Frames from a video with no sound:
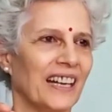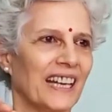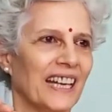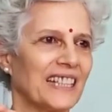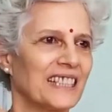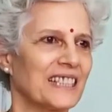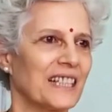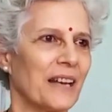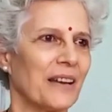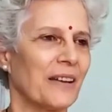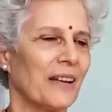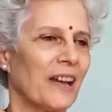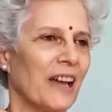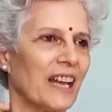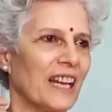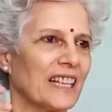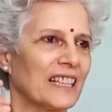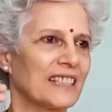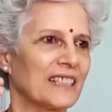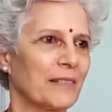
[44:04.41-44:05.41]
It's a
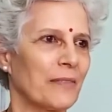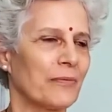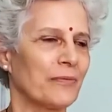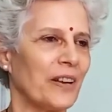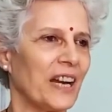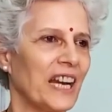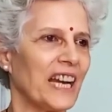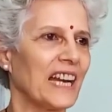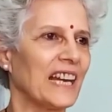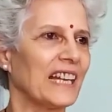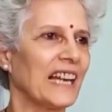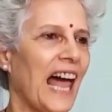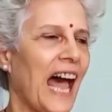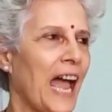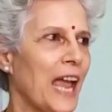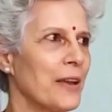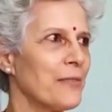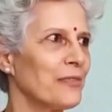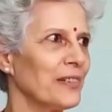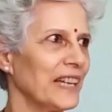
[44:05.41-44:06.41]
very
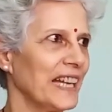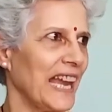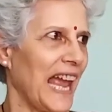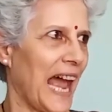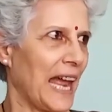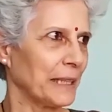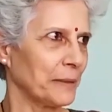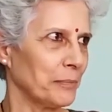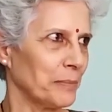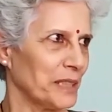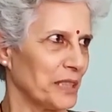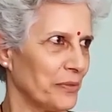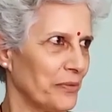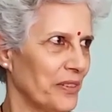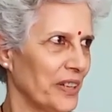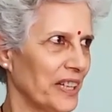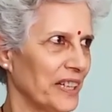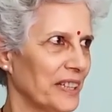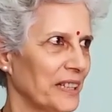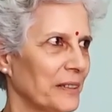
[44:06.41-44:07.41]
lively
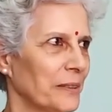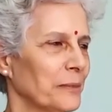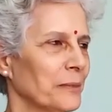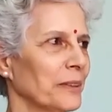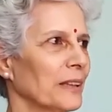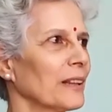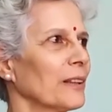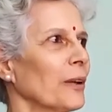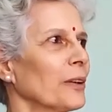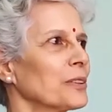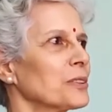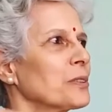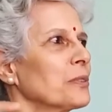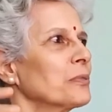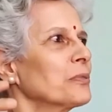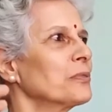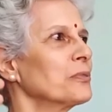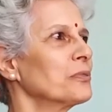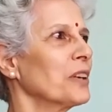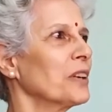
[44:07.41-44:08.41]
atmosphere, lots
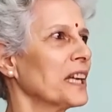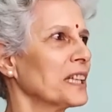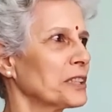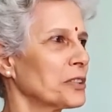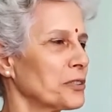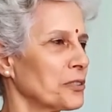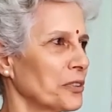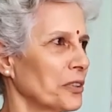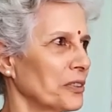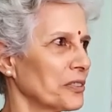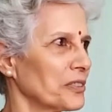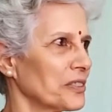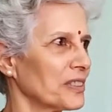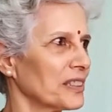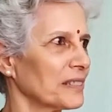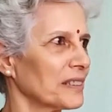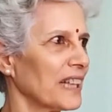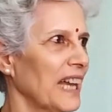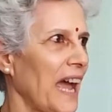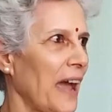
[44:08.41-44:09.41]
of restaurants
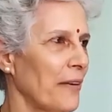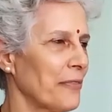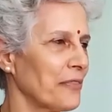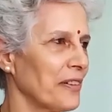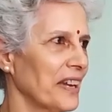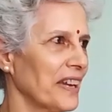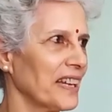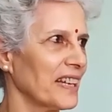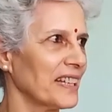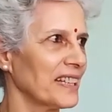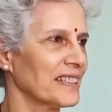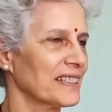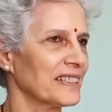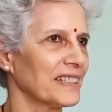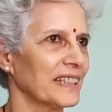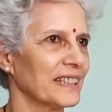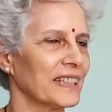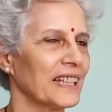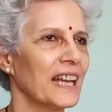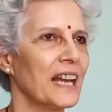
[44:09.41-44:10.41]
and cafes
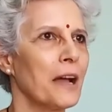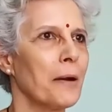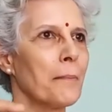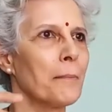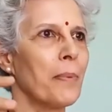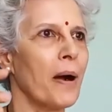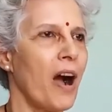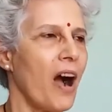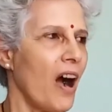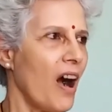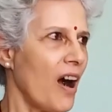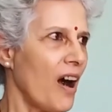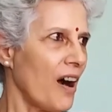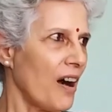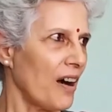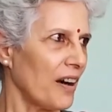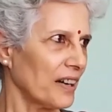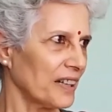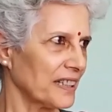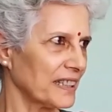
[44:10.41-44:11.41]
and
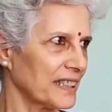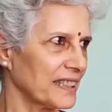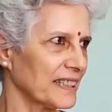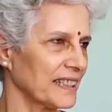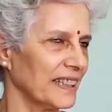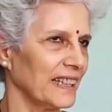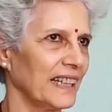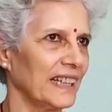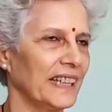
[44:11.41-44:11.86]
parks,